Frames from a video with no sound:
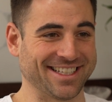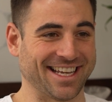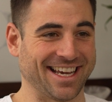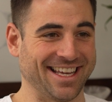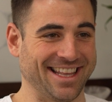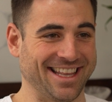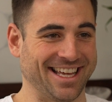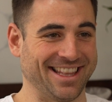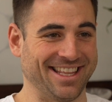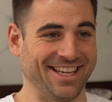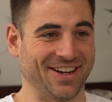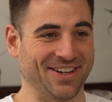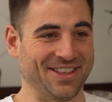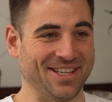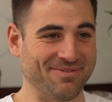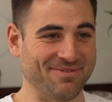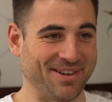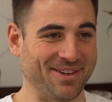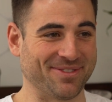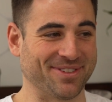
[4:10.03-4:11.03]
Like, they're the
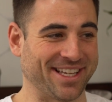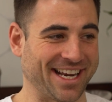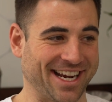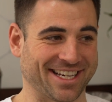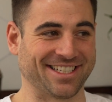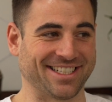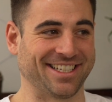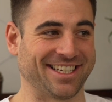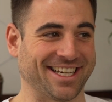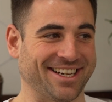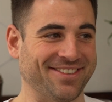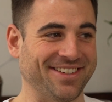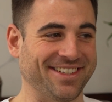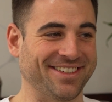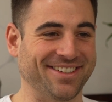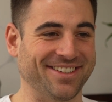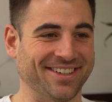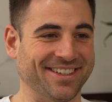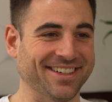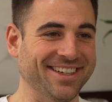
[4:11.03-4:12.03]
only people that actually come
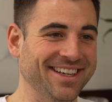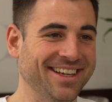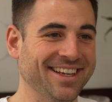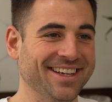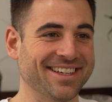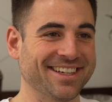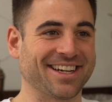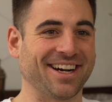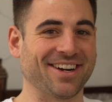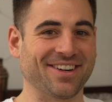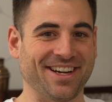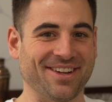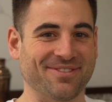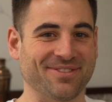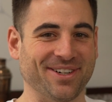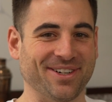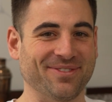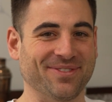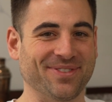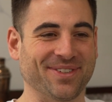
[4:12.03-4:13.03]
in, not current
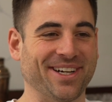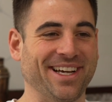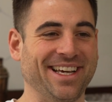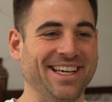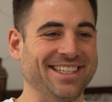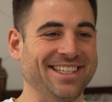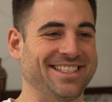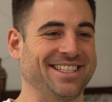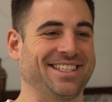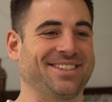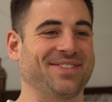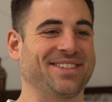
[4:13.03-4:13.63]
Ember employees.